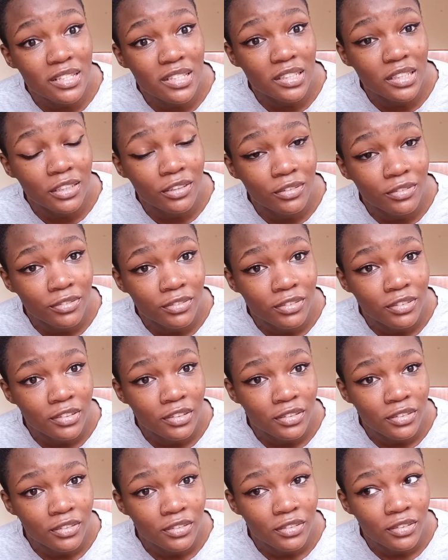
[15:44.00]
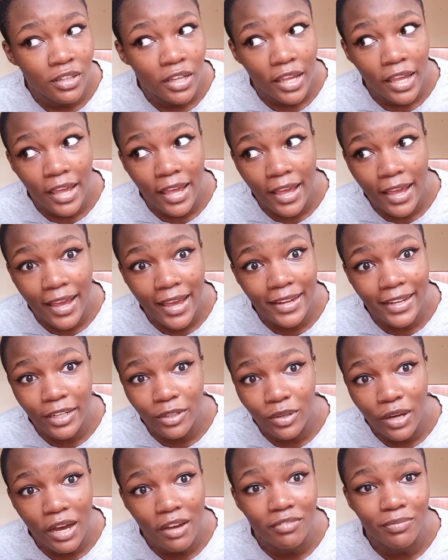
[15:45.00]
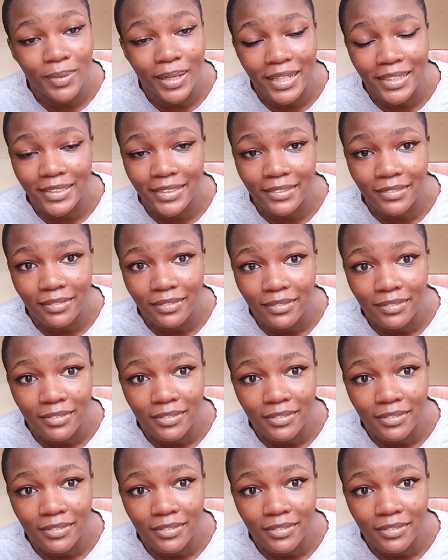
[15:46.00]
expensive and I don't have money.